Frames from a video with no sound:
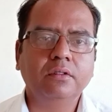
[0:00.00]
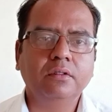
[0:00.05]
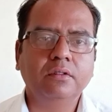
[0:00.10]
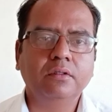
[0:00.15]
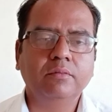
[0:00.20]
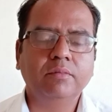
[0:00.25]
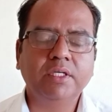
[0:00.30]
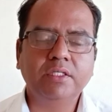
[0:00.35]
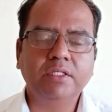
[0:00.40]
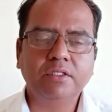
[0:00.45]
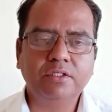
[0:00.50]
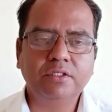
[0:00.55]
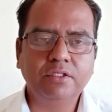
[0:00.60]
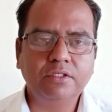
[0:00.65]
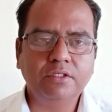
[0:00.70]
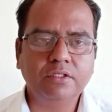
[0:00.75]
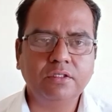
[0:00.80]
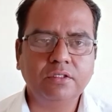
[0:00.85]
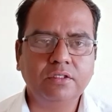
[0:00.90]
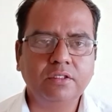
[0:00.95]
by the
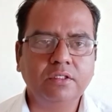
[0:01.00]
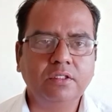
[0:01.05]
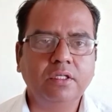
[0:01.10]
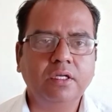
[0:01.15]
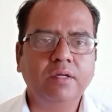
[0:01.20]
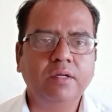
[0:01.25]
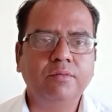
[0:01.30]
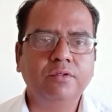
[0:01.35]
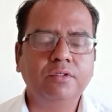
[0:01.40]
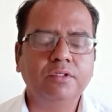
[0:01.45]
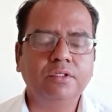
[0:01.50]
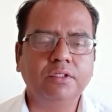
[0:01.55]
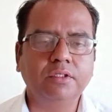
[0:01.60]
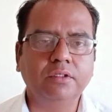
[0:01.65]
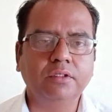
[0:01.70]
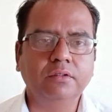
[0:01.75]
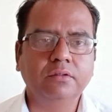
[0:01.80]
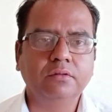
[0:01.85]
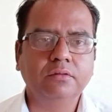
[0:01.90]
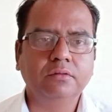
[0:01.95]
teachers in the
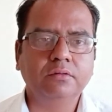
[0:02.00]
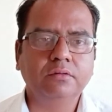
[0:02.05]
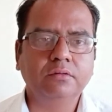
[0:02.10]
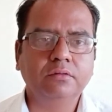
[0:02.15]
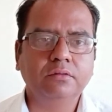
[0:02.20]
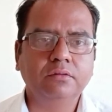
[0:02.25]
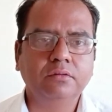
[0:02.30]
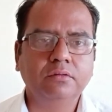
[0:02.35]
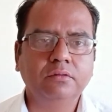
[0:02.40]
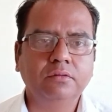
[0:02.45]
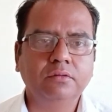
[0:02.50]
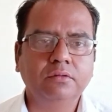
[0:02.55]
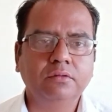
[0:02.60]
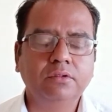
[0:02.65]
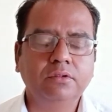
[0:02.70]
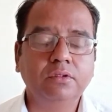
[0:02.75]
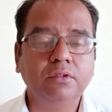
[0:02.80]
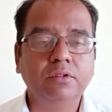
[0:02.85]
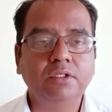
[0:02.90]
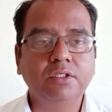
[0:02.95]
laboratory?
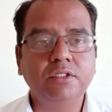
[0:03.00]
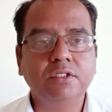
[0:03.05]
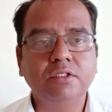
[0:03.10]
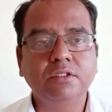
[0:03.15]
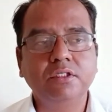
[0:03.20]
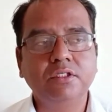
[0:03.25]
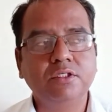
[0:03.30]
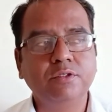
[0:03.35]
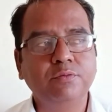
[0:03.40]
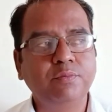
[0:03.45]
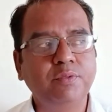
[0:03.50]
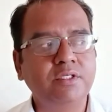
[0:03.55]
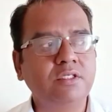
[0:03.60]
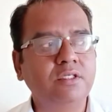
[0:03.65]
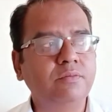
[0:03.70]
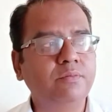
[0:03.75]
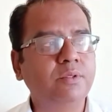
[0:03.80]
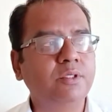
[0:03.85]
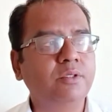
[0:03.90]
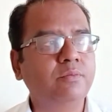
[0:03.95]
So this is the
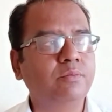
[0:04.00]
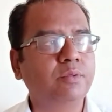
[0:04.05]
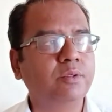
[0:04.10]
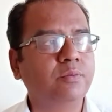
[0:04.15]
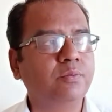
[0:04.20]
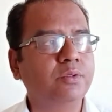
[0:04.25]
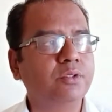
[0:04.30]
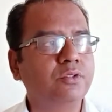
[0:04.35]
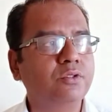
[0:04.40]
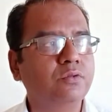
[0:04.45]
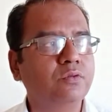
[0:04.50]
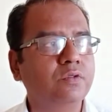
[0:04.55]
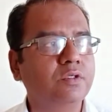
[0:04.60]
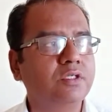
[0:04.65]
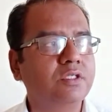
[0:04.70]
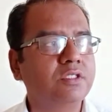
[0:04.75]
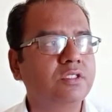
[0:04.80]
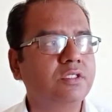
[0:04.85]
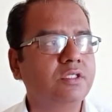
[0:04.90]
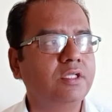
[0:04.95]
specific purpose, to
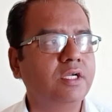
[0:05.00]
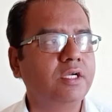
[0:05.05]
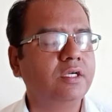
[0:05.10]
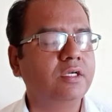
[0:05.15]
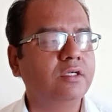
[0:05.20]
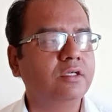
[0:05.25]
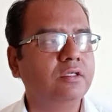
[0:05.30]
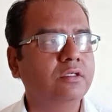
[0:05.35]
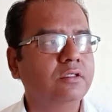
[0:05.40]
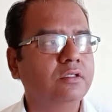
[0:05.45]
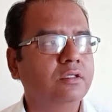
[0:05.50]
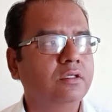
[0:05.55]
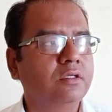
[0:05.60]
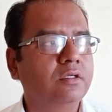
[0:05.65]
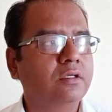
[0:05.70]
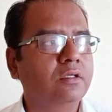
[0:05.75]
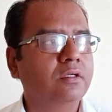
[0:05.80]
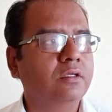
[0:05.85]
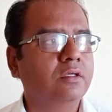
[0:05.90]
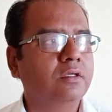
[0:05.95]
understand
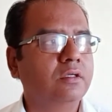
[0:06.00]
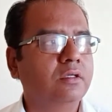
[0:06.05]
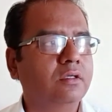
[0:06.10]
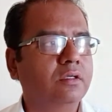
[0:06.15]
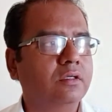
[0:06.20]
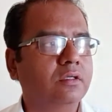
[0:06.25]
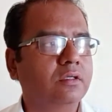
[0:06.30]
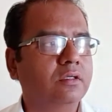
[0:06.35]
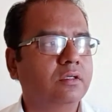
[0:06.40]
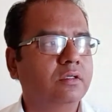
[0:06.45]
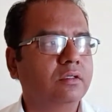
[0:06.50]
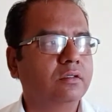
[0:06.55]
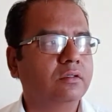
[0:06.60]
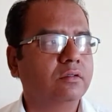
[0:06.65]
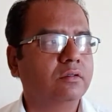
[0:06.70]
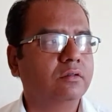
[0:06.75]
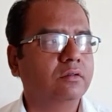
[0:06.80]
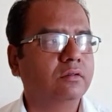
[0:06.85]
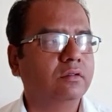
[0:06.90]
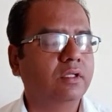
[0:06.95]

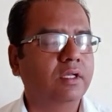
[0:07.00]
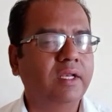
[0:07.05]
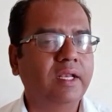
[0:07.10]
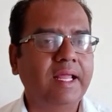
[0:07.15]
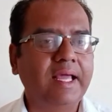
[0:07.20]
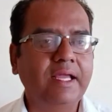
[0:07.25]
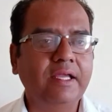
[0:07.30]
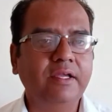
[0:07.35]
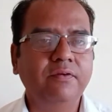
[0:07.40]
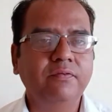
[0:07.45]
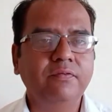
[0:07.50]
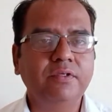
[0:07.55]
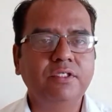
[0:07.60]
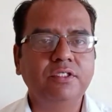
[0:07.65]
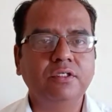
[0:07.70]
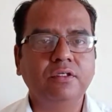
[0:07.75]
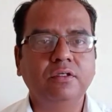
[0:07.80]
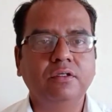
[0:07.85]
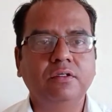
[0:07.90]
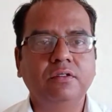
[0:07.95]
the language
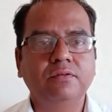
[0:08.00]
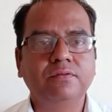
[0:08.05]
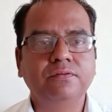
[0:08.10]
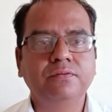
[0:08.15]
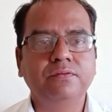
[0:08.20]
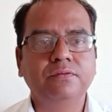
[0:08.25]
of